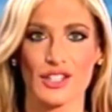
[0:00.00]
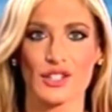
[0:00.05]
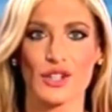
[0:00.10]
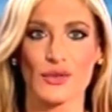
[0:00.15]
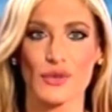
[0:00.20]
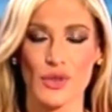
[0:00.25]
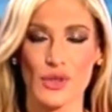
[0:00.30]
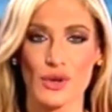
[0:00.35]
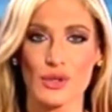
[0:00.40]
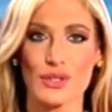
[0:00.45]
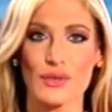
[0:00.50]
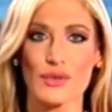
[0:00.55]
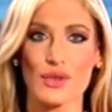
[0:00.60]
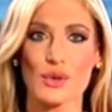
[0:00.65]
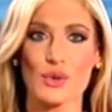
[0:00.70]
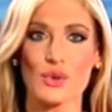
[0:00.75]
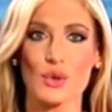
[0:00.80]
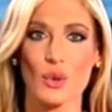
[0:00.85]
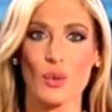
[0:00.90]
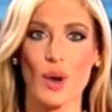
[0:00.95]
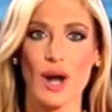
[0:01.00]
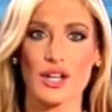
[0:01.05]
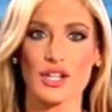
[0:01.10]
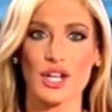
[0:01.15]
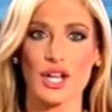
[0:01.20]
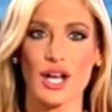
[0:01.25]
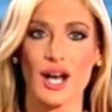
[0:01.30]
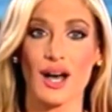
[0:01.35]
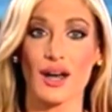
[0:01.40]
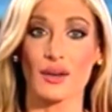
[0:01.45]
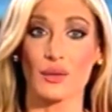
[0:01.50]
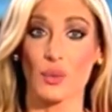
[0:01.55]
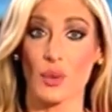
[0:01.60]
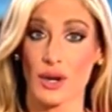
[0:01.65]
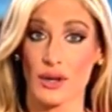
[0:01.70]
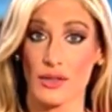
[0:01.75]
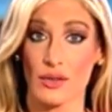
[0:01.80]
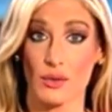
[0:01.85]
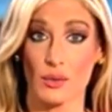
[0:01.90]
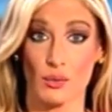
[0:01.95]
So for those of you who are watching on
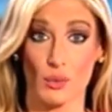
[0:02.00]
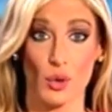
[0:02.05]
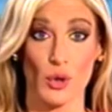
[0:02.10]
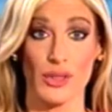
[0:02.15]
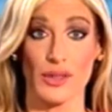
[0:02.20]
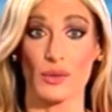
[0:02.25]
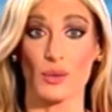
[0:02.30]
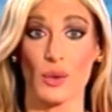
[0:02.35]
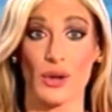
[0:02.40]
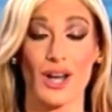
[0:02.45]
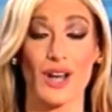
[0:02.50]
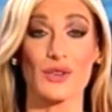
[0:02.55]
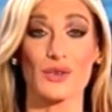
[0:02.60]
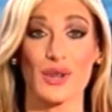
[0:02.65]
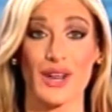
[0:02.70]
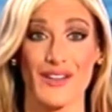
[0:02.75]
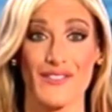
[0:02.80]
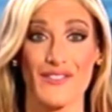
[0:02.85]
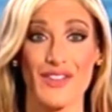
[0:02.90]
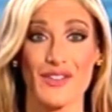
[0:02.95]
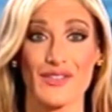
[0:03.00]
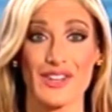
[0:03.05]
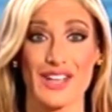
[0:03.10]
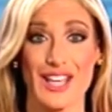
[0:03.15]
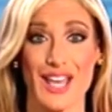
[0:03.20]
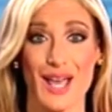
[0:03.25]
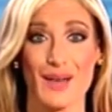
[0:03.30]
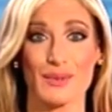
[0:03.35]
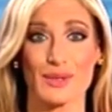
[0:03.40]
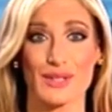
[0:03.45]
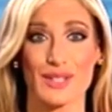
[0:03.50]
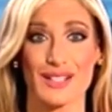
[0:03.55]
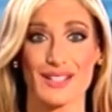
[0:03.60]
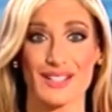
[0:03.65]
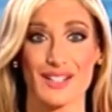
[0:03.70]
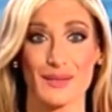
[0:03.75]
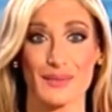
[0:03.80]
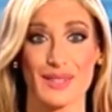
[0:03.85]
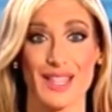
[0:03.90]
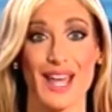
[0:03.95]
one of the more than 150 cable systems